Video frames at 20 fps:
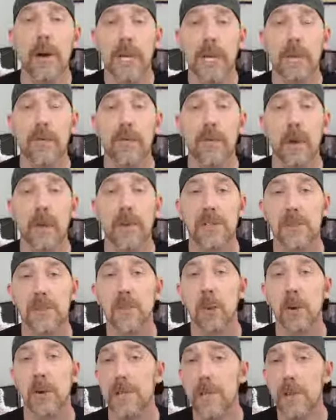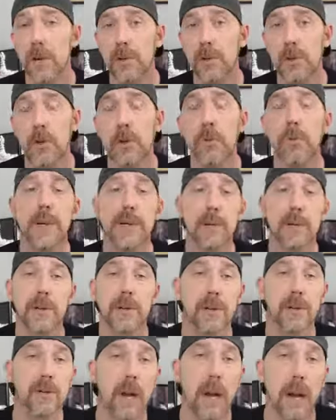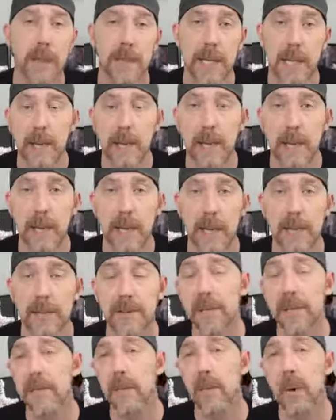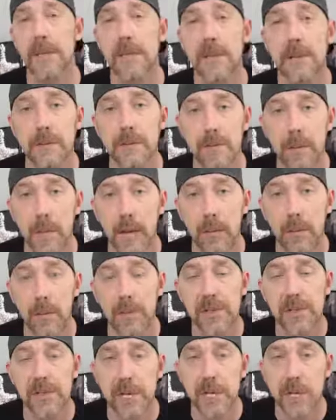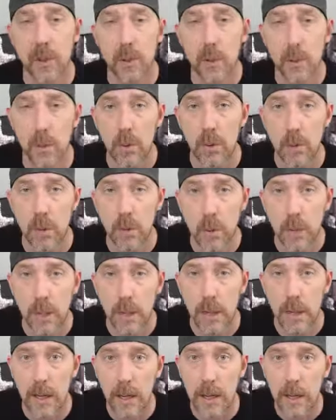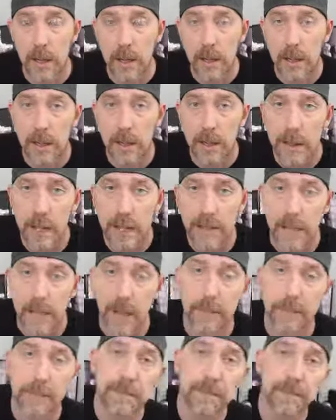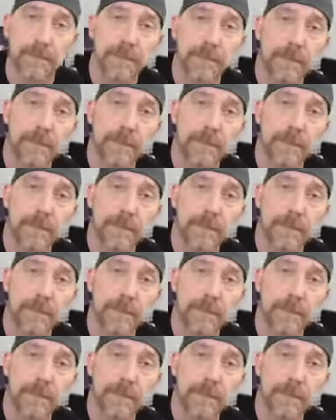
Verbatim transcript: Thank you for all the support as usual. Be sure to subscribe to get everything. Thanks for watching and we'll see you next time.